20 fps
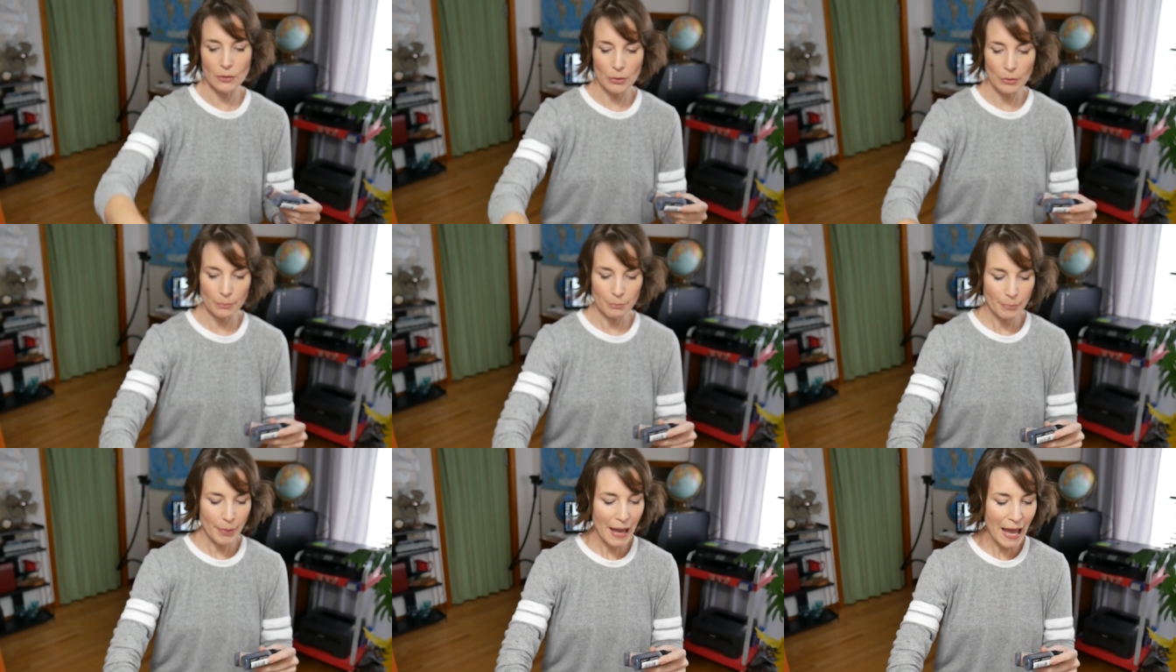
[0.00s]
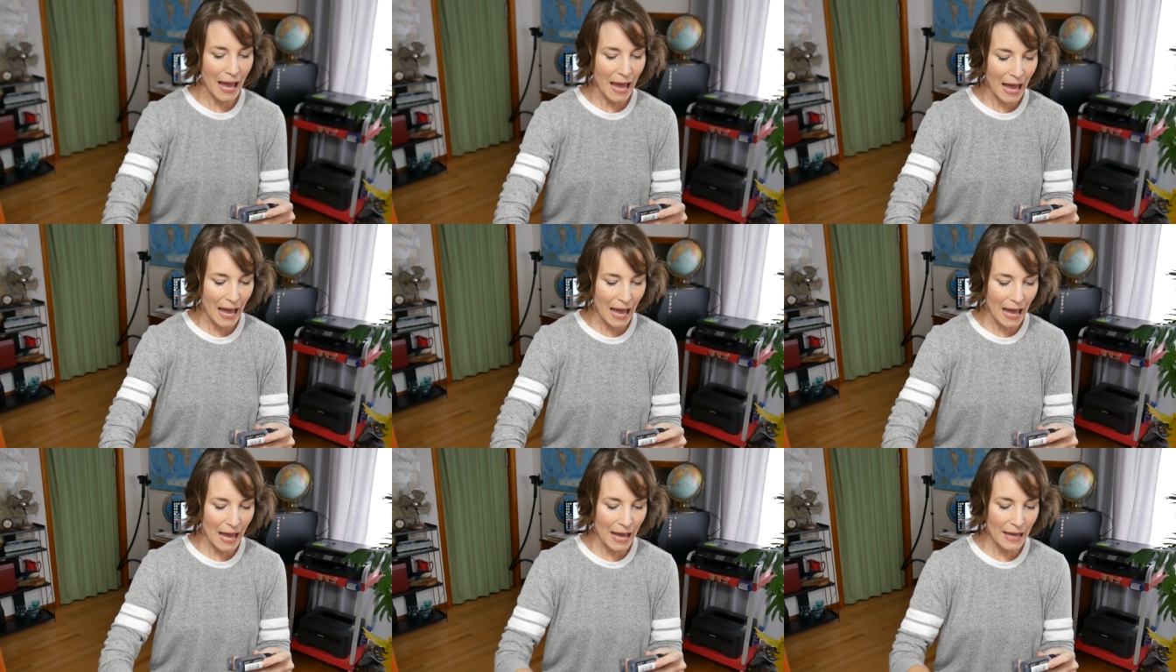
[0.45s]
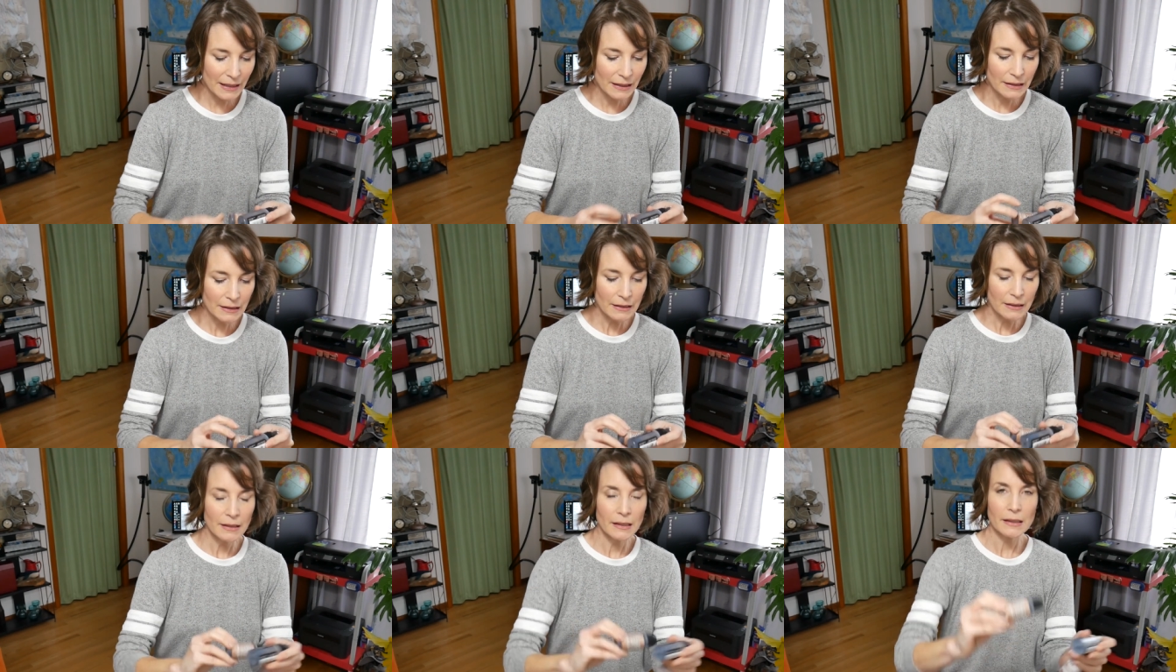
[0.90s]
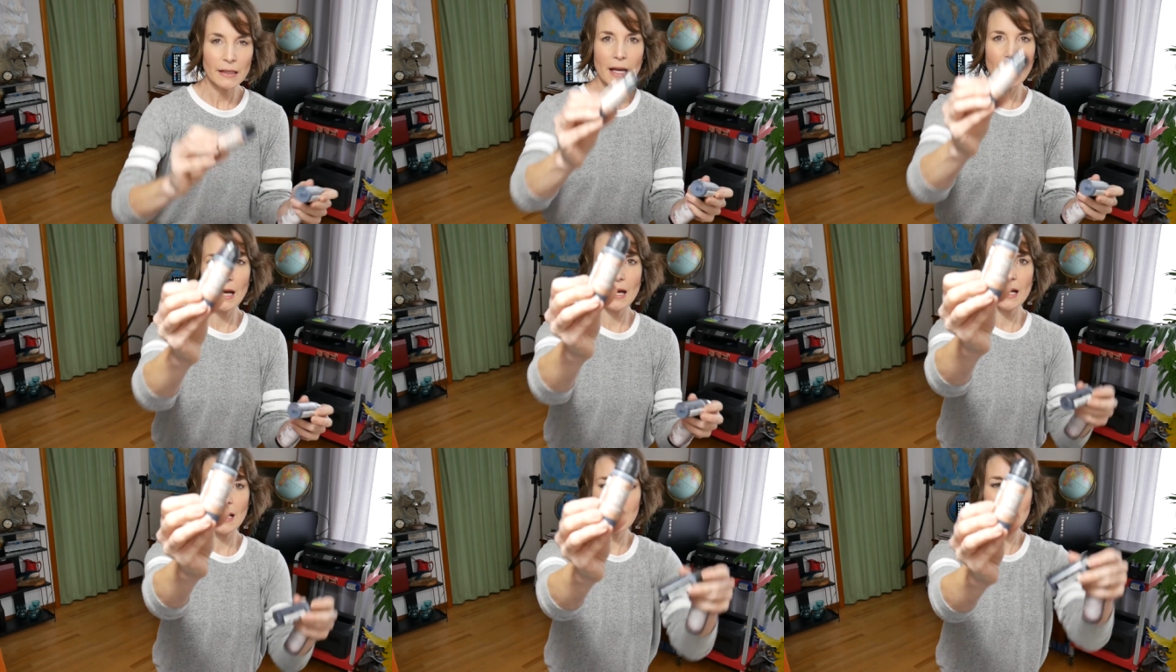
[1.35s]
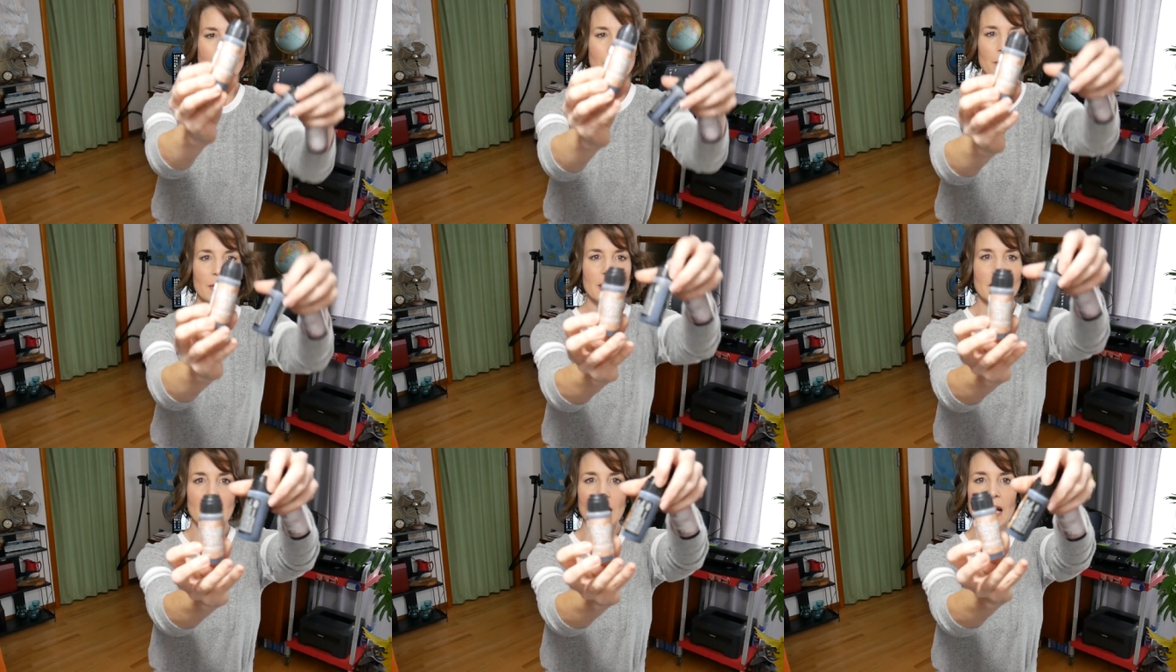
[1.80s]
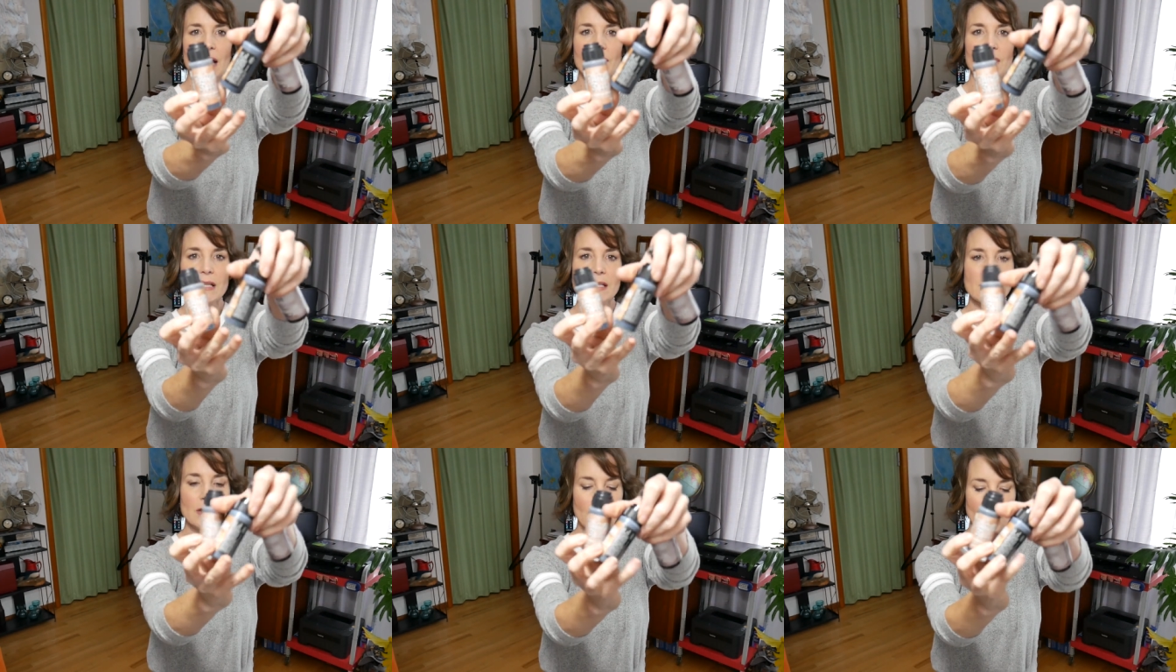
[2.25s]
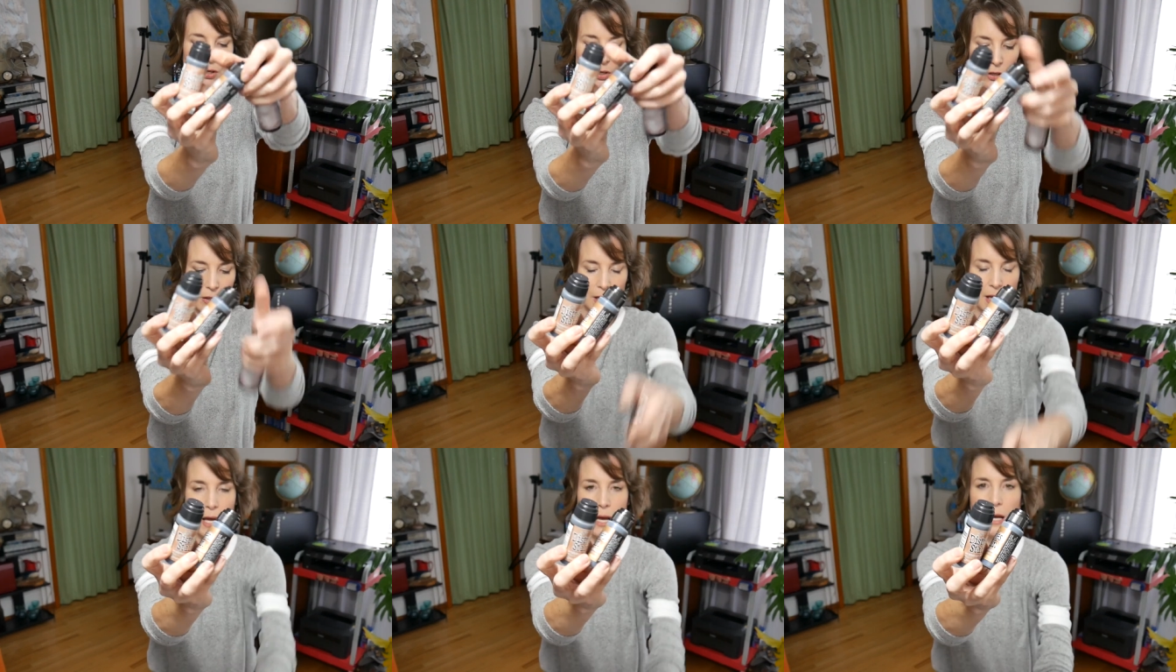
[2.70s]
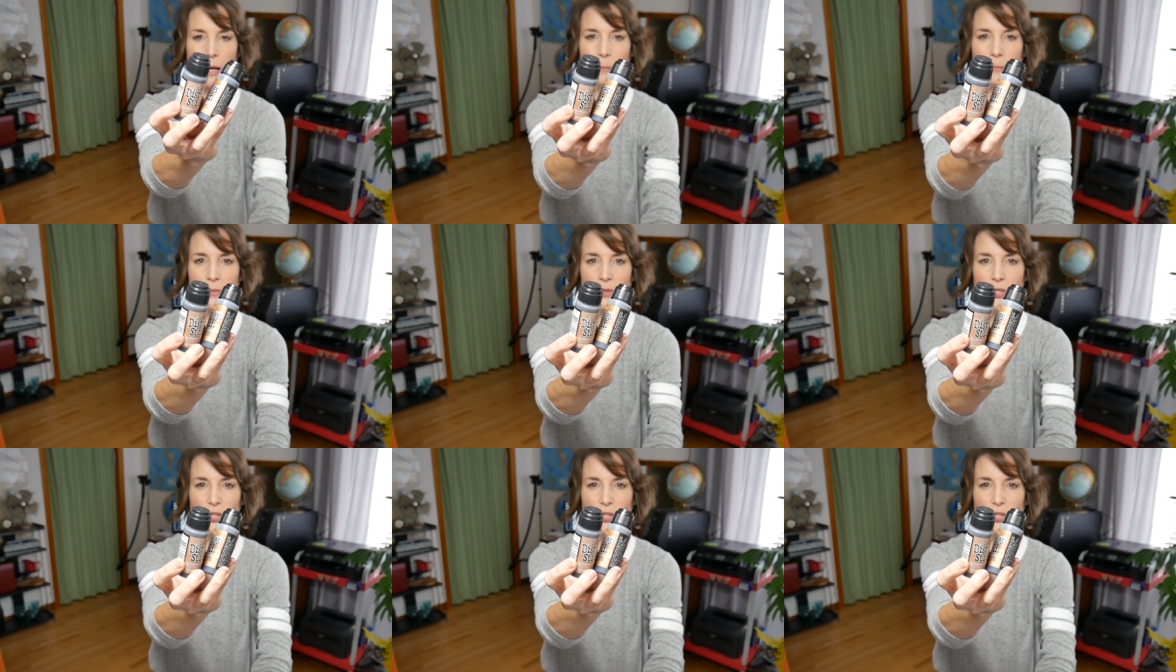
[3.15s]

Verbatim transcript: little pad, um, I have these little um,